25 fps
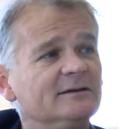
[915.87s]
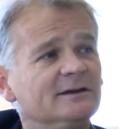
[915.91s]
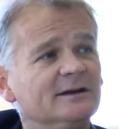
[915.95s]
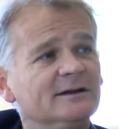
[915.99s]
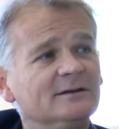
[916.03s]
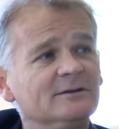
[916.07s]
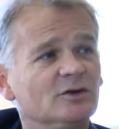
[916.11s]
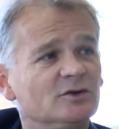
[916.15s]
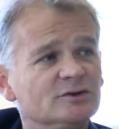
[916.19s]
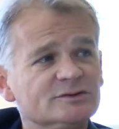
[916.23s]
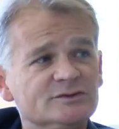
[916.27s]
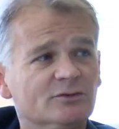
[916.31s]

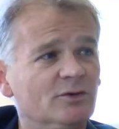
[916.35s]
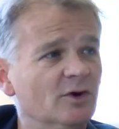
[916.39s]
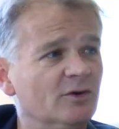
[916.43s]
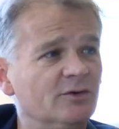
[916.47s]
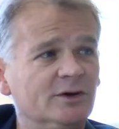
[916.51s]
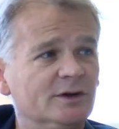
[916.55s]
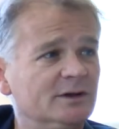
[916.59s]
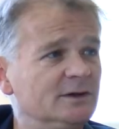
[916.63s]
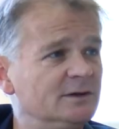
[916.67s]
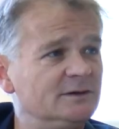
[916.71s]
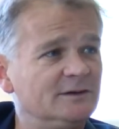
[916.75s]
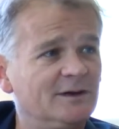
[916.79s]
and those are
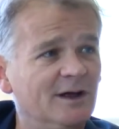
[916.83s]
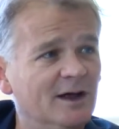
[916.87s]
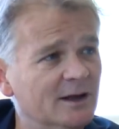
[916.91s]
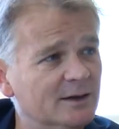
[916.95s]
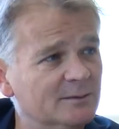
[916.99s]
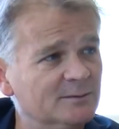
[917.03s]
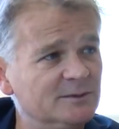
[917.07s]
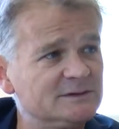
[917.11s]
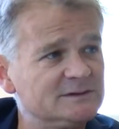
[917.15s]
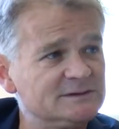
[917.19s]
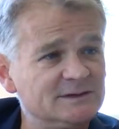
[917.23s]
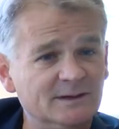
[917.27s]
already
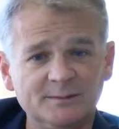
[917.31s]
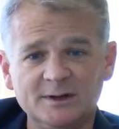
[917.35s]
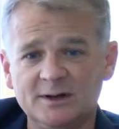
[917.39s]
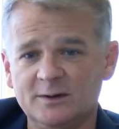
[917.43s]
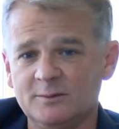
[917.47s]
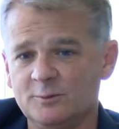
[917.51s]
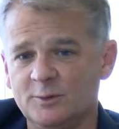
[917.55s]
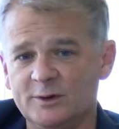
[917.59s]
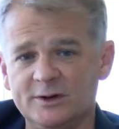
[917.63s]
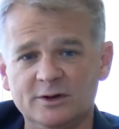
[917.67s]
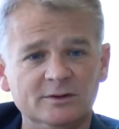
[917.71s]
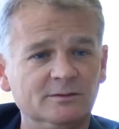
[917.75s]
autonomous. I
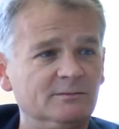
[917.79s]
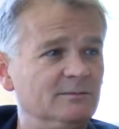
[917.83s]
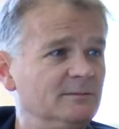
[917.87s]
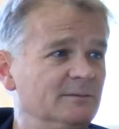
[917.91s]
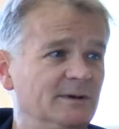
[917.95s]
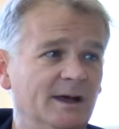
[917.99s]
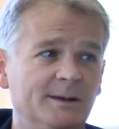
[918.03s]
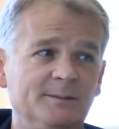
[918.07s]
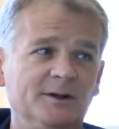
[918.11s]
mean, we don't.